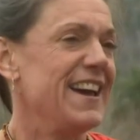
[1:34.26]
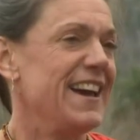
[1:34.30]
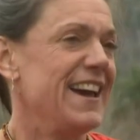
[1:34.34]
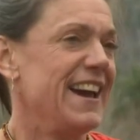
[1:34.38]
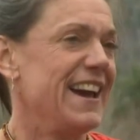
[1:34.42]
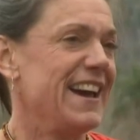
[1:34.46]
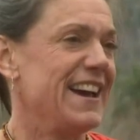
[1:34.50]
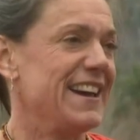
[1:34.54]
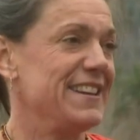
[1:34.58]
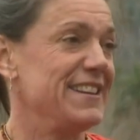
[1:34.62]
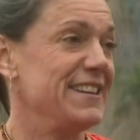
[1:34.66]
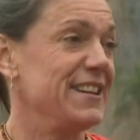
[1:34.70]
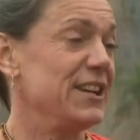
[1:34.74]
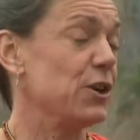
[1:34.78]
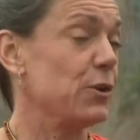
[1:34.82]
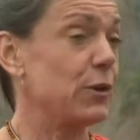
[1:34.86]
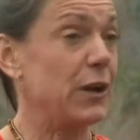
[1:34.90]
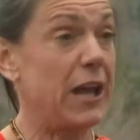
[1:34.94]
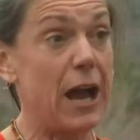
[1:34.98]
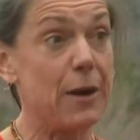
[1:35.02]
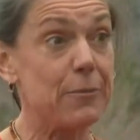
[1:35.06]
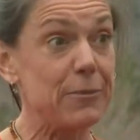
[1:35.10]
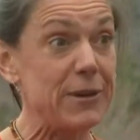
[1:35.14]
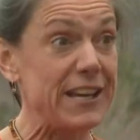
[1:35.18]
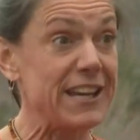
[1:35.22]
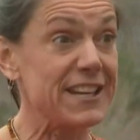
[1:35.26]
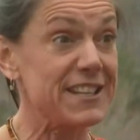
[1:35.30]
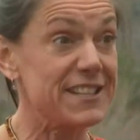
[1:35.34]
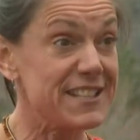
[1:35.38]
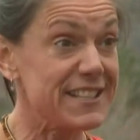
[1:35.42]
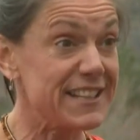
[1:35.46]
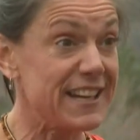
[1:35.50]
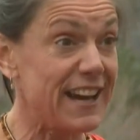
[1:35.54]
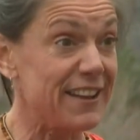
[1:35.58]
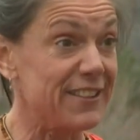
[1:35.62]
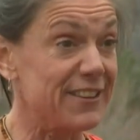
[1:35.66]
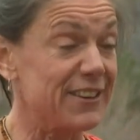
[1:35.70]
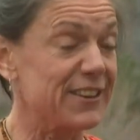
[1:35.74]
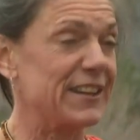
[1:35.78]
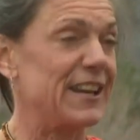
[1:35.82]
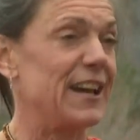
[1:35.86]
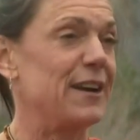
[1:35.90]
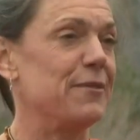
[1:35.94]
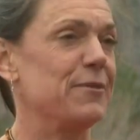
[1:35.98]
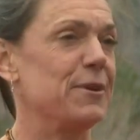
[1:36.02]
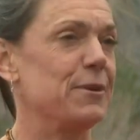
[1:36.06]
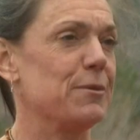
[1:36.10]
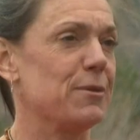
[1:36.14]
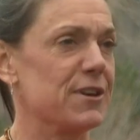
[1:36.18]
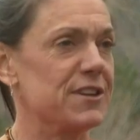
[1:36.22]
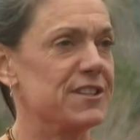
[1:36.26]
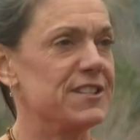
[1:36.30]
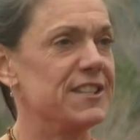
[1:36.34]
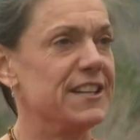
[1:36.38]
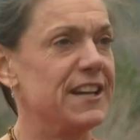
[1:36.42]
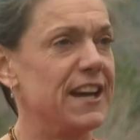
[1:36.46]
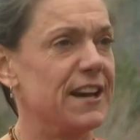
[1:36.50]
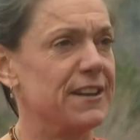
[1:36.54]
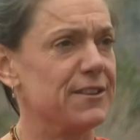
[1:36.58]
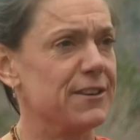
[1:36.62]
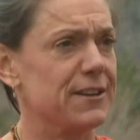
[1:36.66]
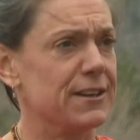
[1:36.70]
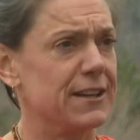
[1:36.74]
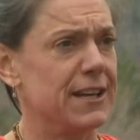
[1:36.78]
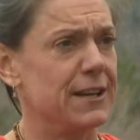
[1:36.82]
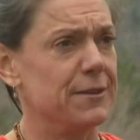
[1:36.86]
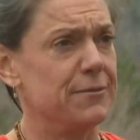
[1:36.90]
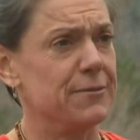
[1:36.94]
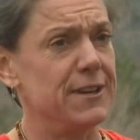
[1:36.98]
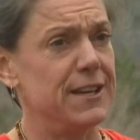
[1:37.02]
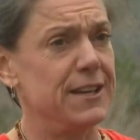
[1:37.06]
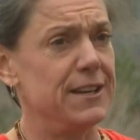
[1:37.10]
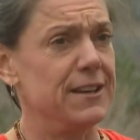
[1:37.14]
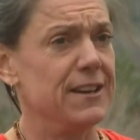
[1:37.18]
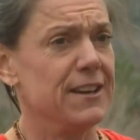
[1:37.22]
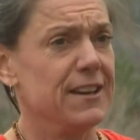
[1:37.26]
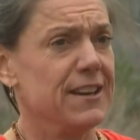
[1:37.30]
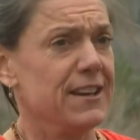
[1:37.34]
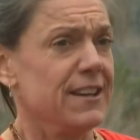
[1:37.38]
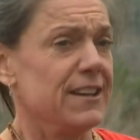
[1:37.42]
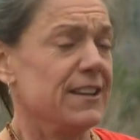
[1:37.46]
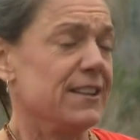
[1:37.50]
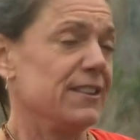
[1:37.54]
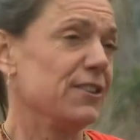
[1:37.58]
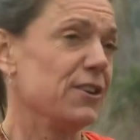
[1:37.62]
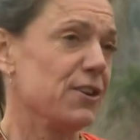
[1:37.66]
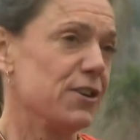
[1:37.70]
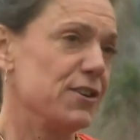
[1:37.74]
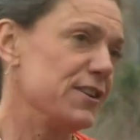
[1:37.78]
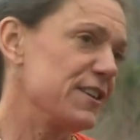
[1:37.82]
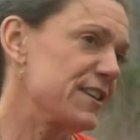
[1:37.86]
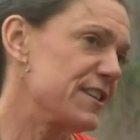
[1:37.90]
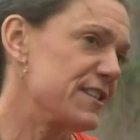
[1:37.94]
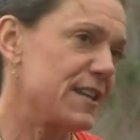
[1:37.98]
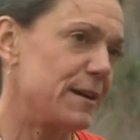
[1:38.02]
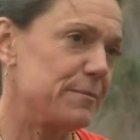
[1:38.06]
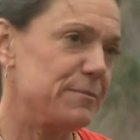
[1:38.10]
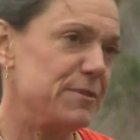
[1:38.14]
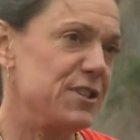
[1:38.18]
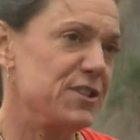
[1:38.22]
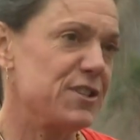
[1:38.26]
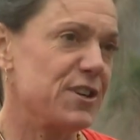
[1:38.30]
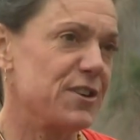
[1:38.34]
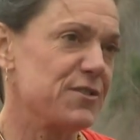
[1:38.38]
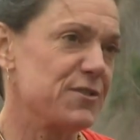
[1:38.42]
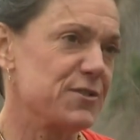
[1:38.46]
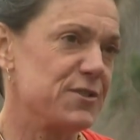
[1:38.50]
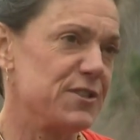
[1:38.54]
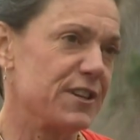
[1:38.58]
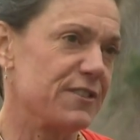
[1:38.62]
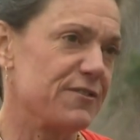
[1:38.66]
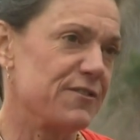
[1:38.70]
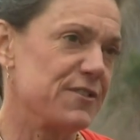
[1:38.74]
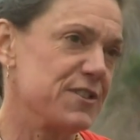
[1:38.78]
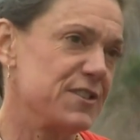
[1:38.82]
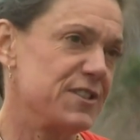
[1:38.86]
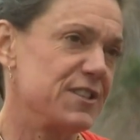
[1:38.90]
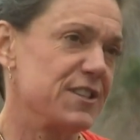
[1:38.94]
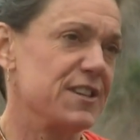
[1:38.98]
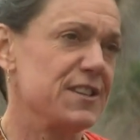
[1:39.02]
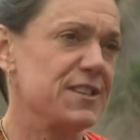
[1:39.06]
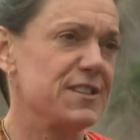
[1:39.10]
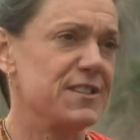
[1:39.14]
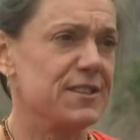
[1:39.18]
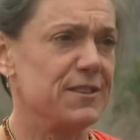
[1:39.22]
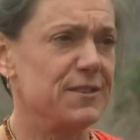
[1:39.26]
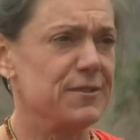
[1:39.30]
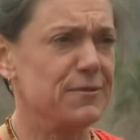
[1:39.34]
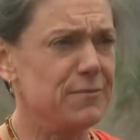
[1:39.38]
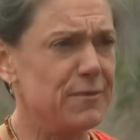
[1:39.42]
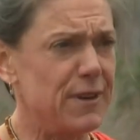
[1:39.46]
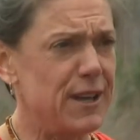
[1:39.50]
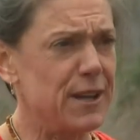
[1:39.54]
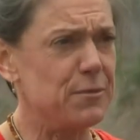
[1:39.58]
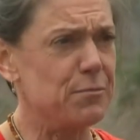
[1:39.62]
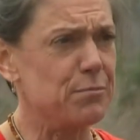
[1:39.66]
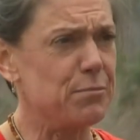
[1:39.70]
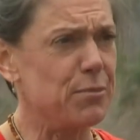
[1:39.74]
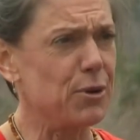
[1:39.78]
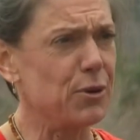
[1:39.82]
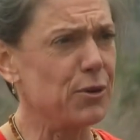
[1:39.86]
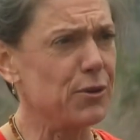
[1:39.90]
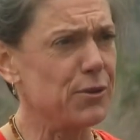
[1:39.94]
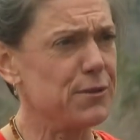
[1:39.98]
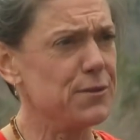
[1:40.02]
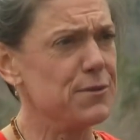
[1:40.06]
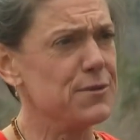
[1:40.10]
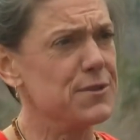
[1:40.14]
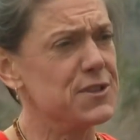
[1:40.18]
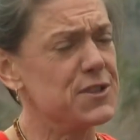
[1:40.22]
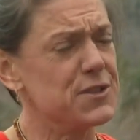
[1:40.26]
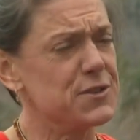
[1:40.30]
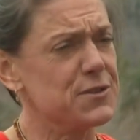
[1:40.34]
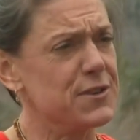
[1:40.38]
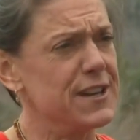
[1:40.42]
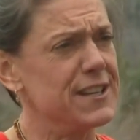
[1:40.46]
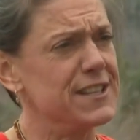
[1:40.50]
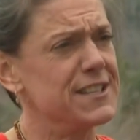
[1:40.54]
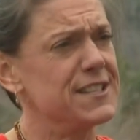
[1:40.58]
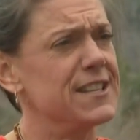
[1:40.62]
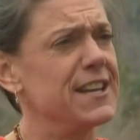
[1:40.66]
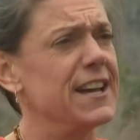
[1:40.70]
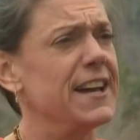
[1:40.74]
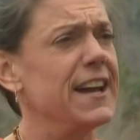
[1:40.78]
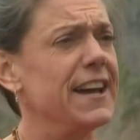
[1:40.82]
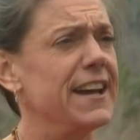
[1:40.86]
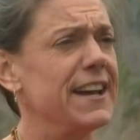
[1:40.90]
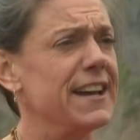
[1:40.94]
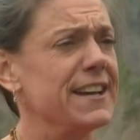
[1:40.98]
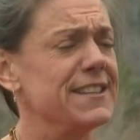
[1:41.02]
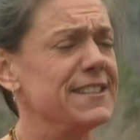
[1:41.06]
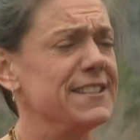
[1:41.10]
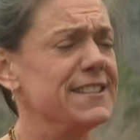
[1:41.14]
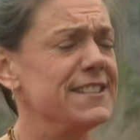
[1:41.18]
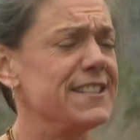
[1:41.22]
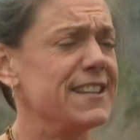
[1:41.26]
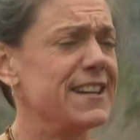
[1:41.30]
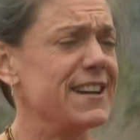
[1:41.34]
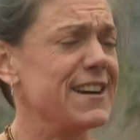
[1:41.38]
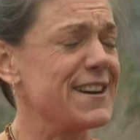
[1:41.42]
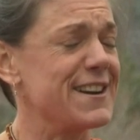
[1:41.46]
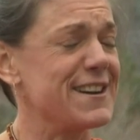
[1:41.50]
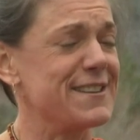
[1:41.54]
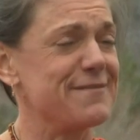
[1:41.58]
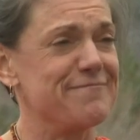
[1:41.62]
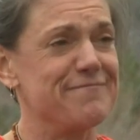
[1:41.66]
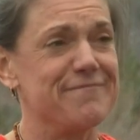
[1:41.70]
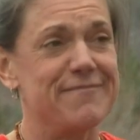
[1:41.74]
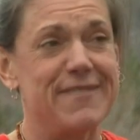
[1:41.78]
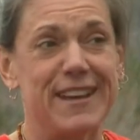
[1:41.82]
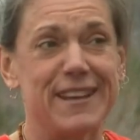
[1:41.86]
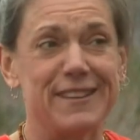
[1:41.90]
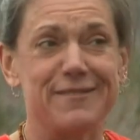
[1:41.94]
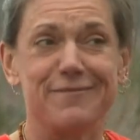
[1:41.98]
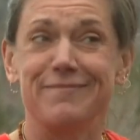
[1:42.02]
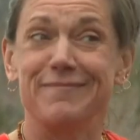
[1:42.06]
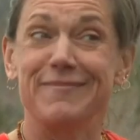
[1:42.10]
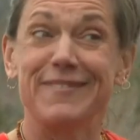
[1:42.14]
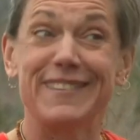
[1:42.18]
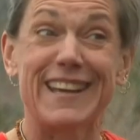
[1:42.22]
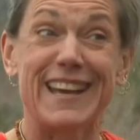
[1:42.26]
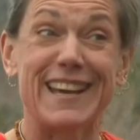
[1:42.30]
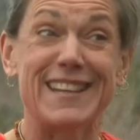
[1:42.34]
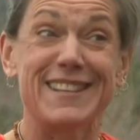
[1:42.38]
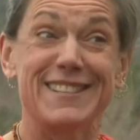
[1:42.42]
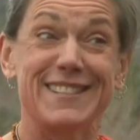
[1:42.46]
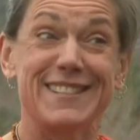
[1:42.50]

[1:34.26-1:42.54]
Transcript: And, you know, can we get together? Can we work together? Can we learn to accept each other's differences and, and pull through the strengths and, um, and get